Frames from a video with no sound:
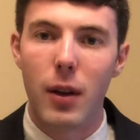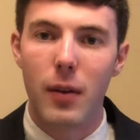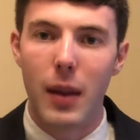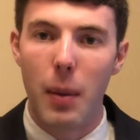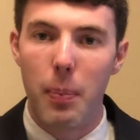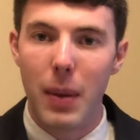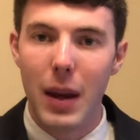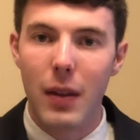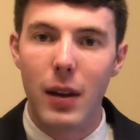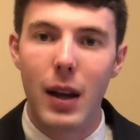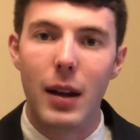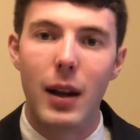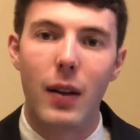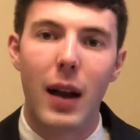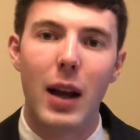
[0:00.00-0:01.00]
They beat the
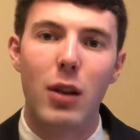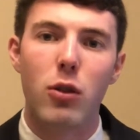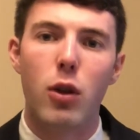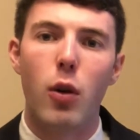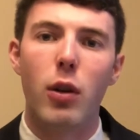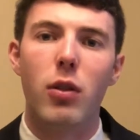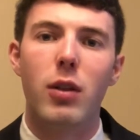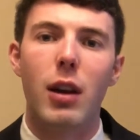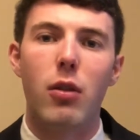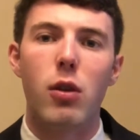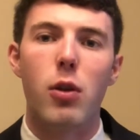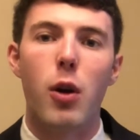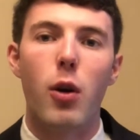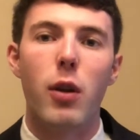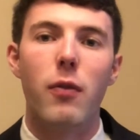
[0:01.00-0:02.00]
Nittany Lions
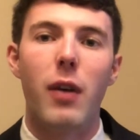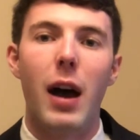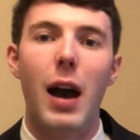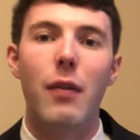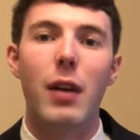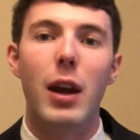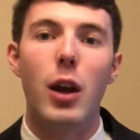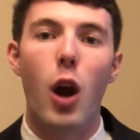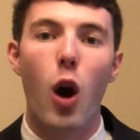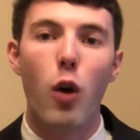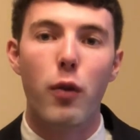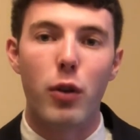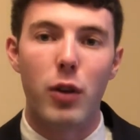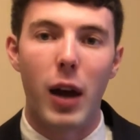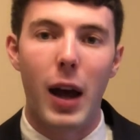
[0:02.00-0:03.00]
36-35 in
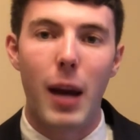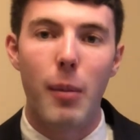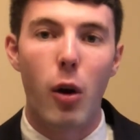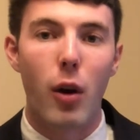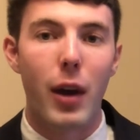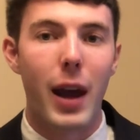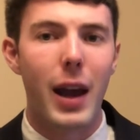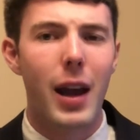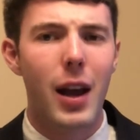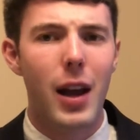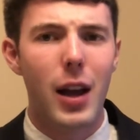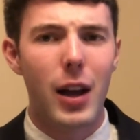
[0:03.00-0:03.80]
overtime on a